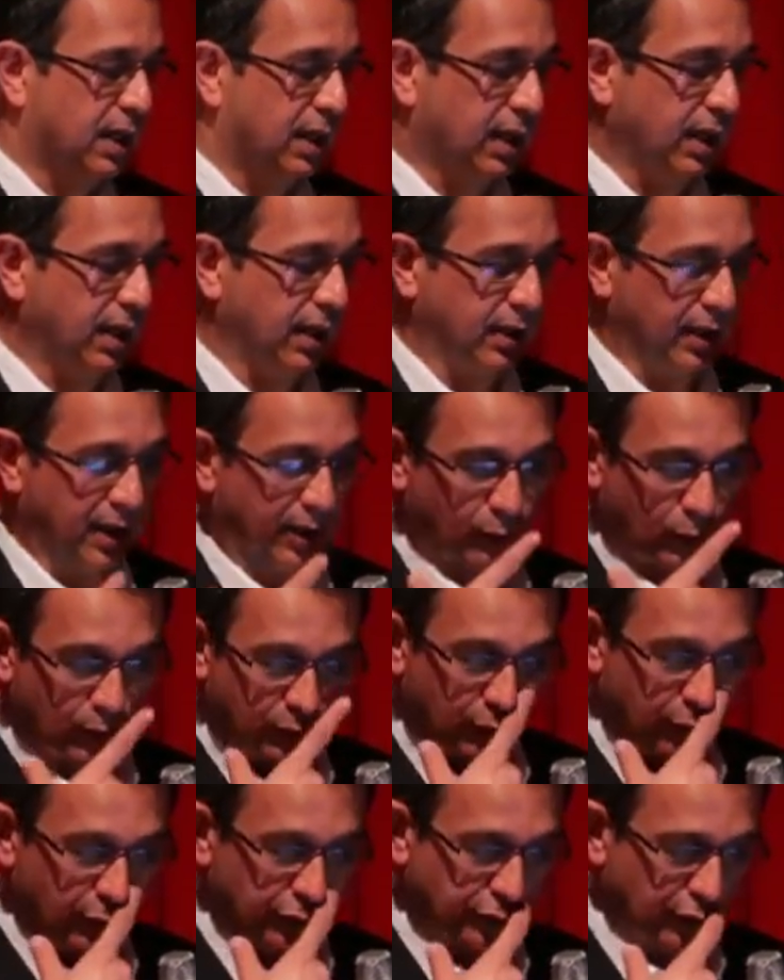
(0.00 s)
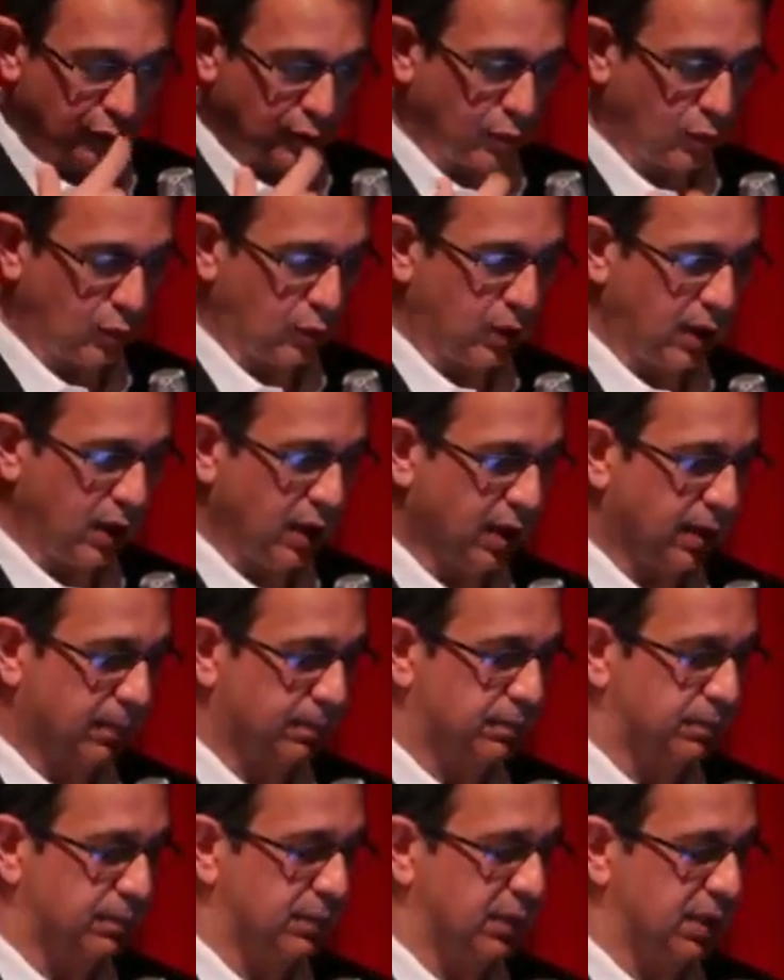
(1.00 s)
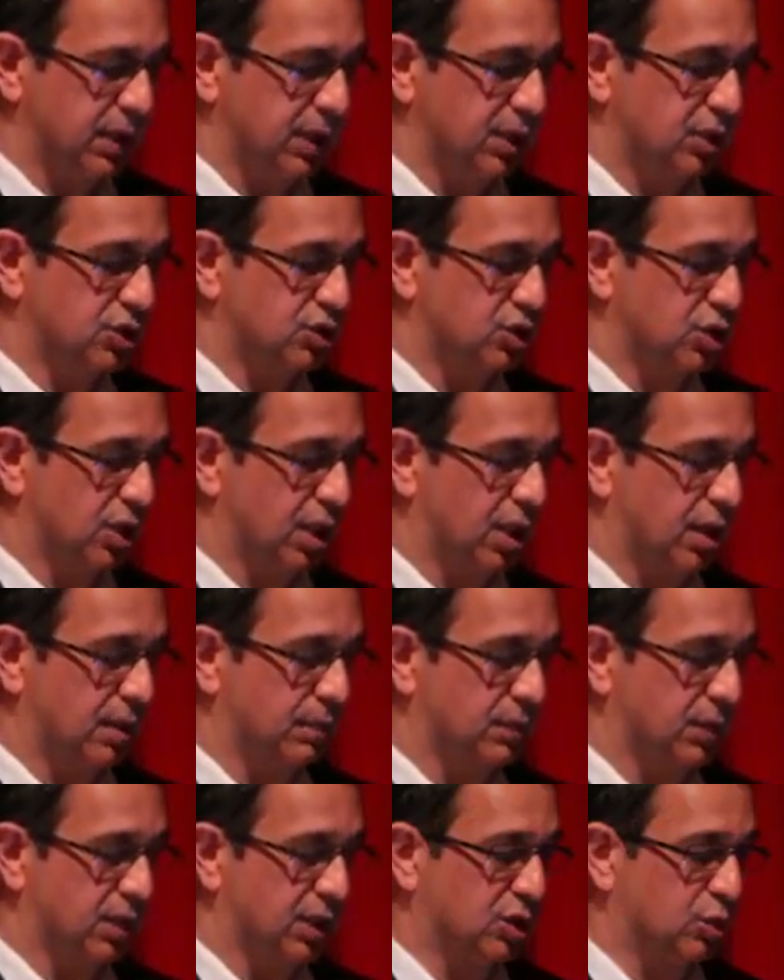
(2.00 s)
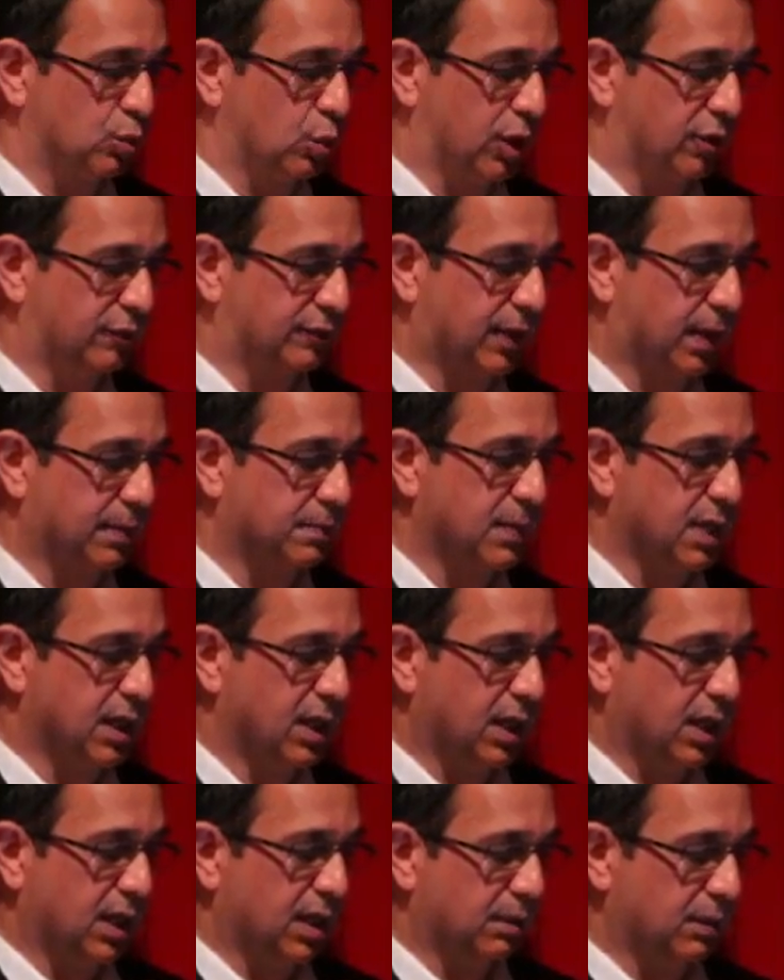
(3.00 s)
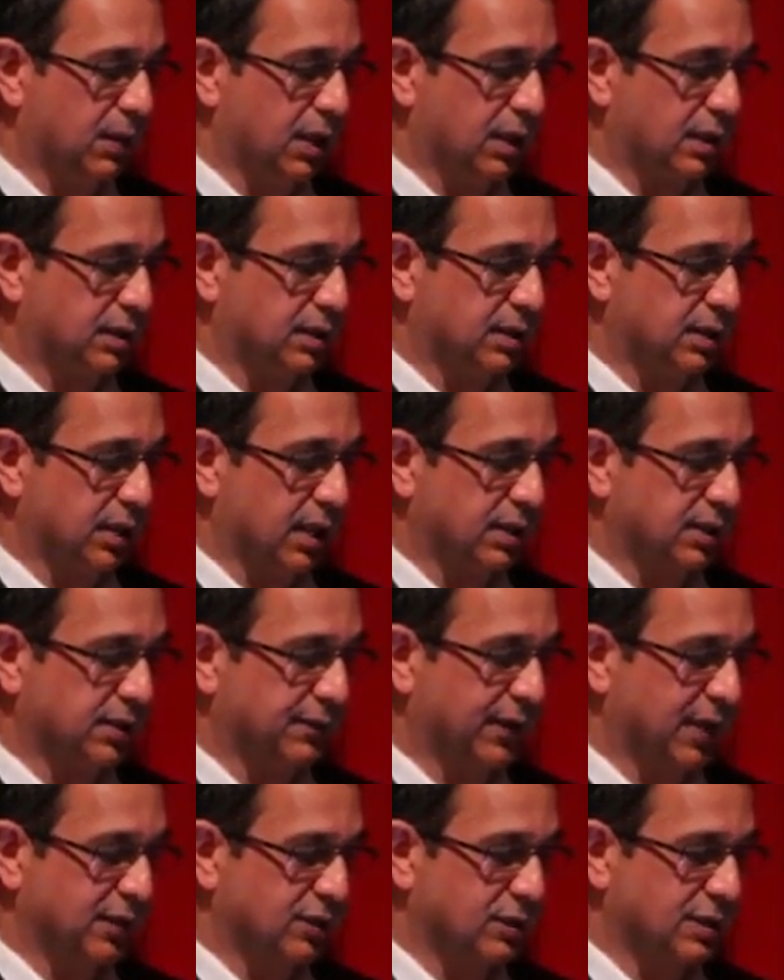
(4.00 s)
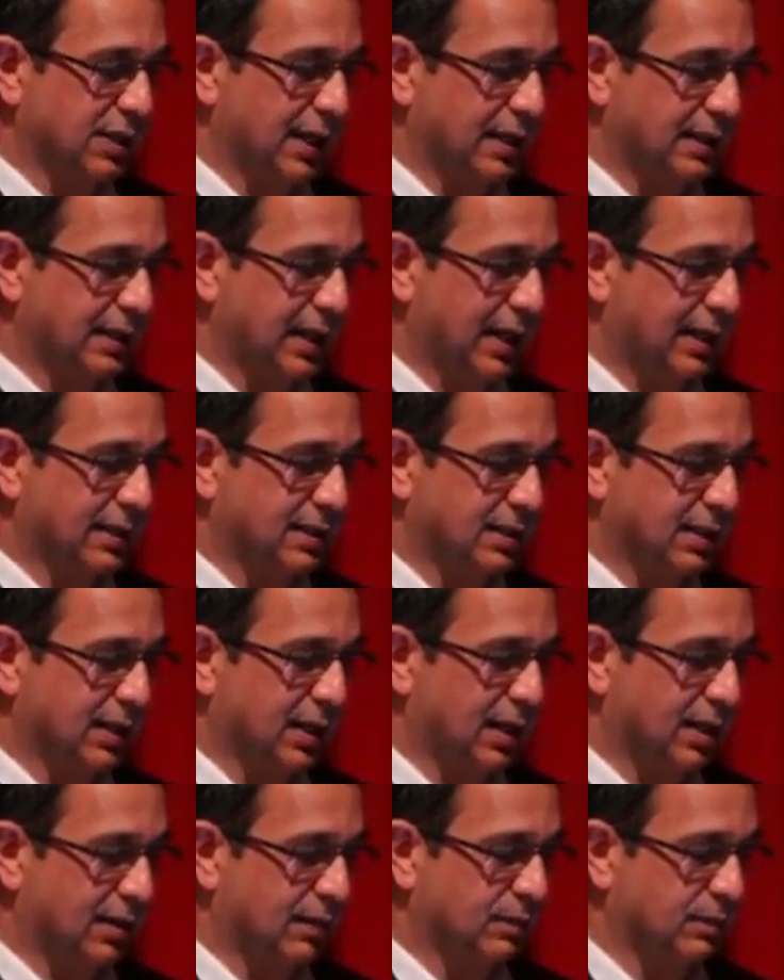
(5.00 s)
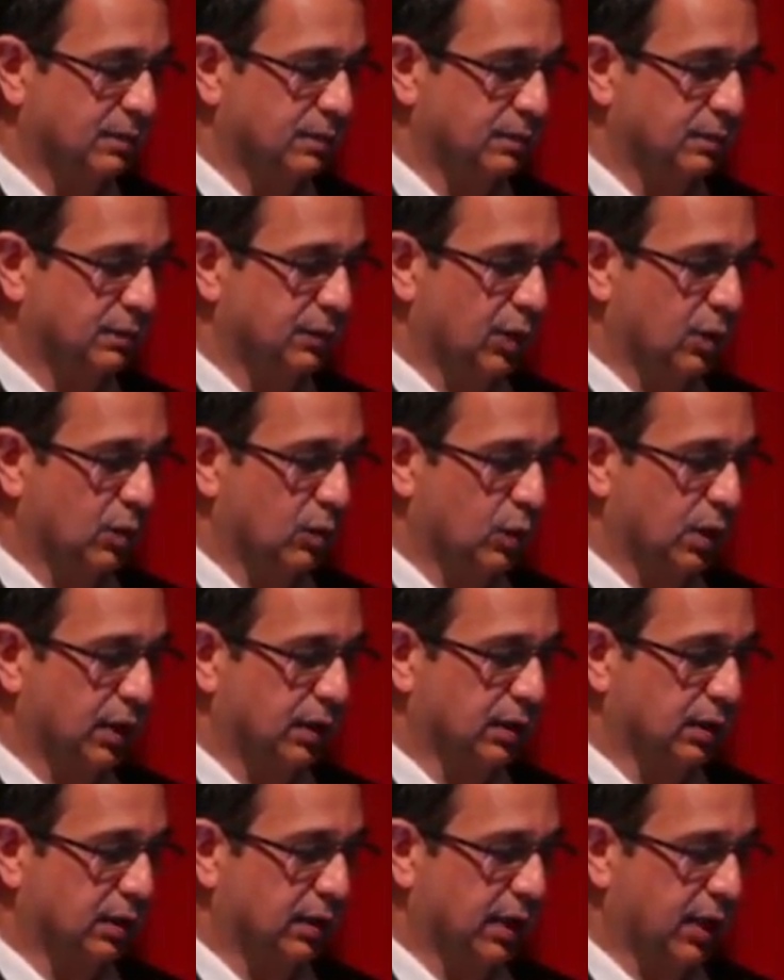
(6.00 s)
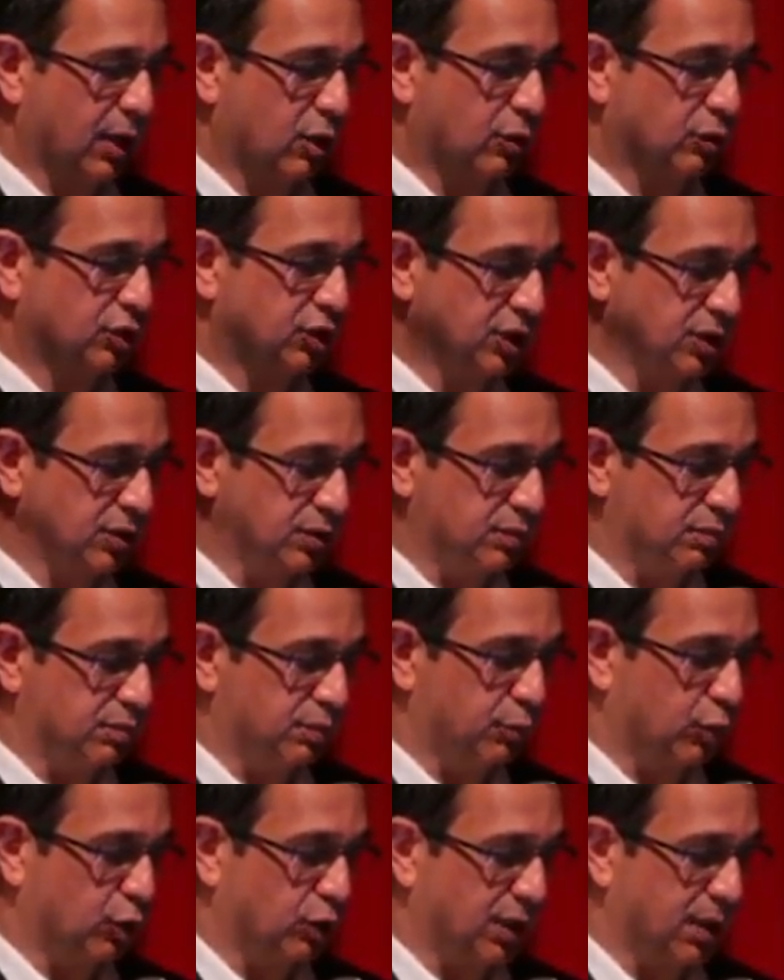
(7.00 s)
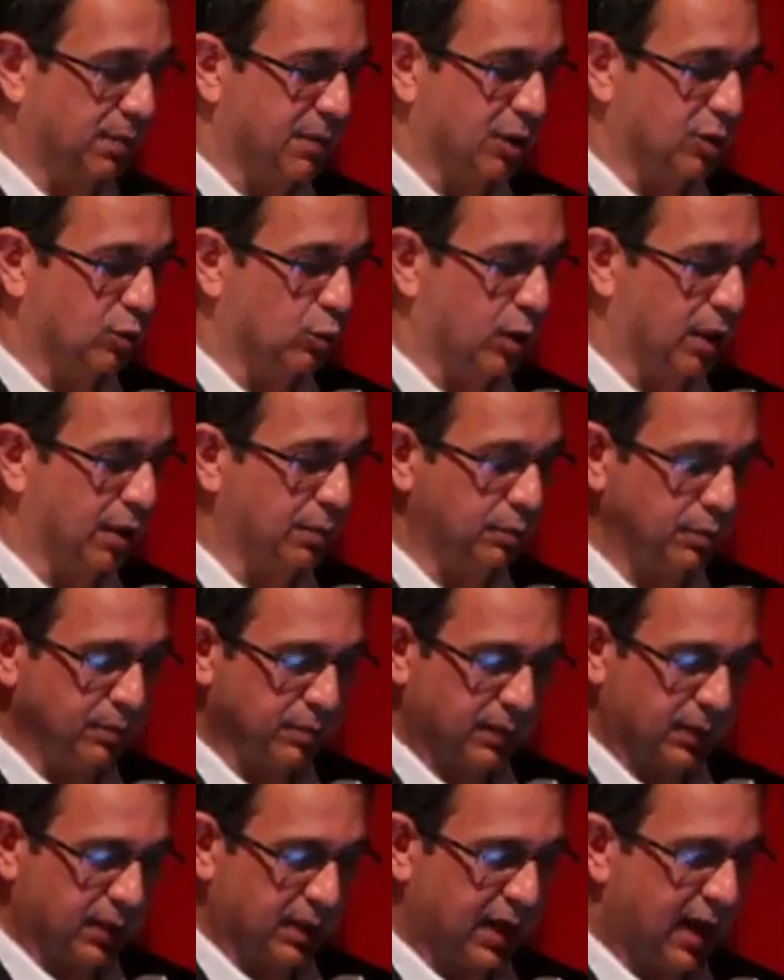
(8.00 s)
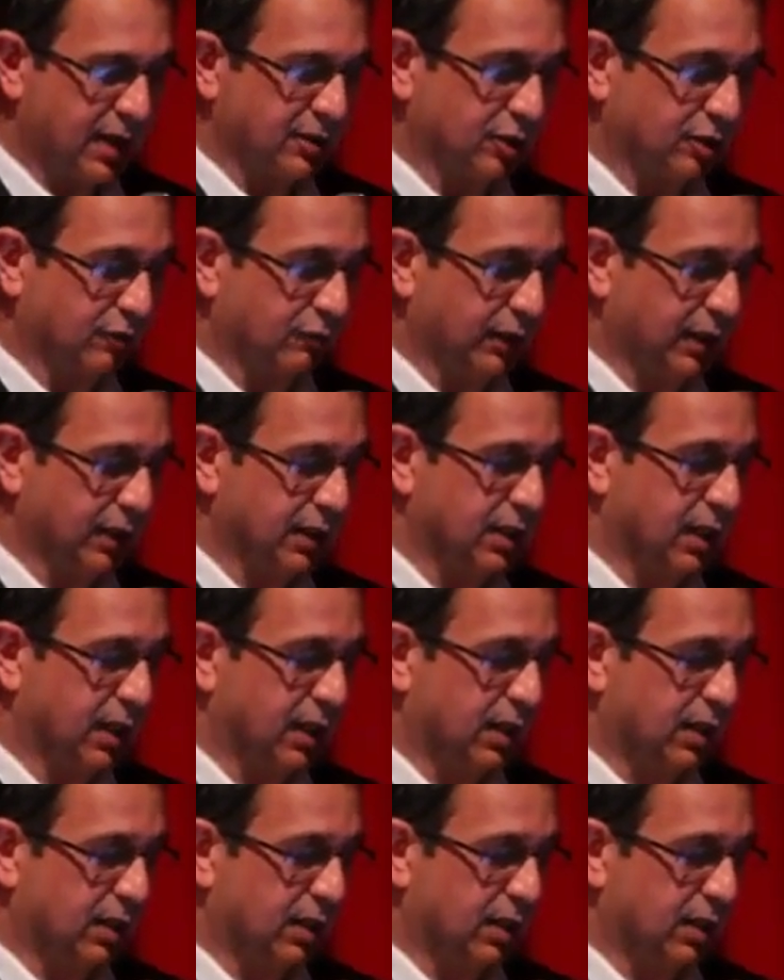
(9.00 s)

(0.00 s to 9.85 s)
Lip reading: And I won't go through each one of them, but suffice to say that one cannot just put them into one category.